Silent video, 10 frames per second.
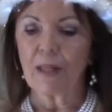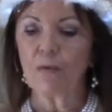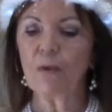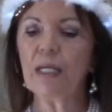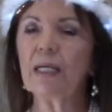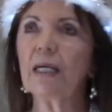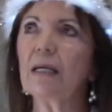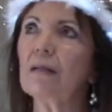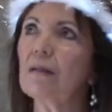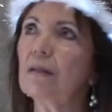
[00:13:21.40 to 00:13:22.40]
We
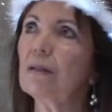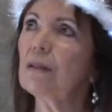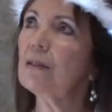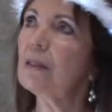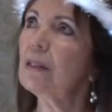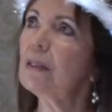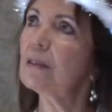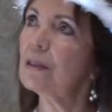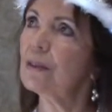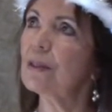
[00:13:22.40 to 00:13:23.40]
can learn
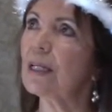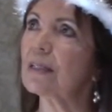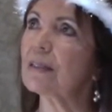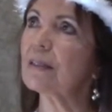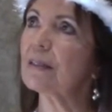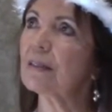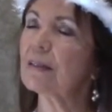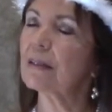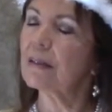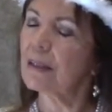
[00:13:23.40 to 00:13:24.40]
to trust
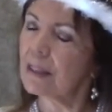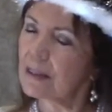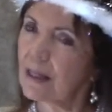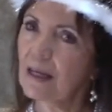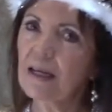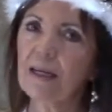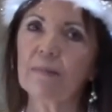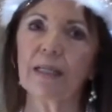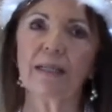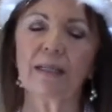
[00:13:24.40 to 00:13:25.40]
that
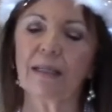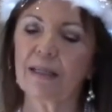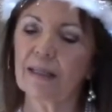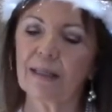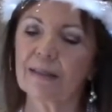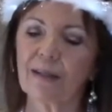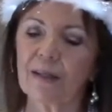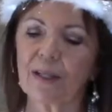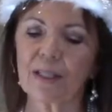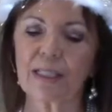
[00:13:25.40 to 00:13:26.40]
time is
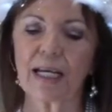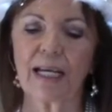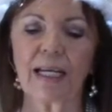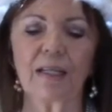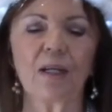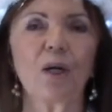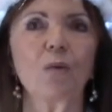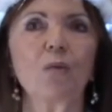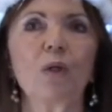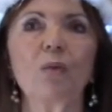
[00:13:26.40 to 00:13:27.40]
on our side
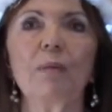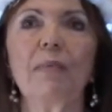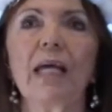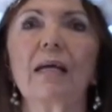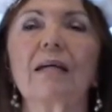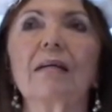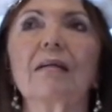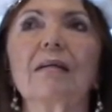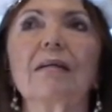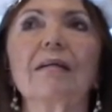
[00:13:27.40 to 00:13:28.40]
when we make
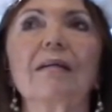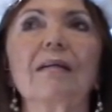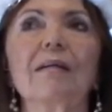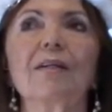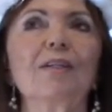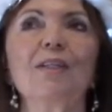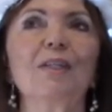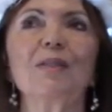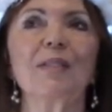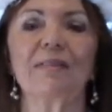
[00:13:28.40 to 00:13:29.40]
good
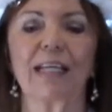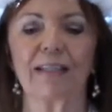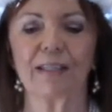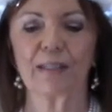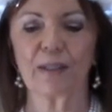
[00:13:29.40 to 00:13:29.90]
use of it.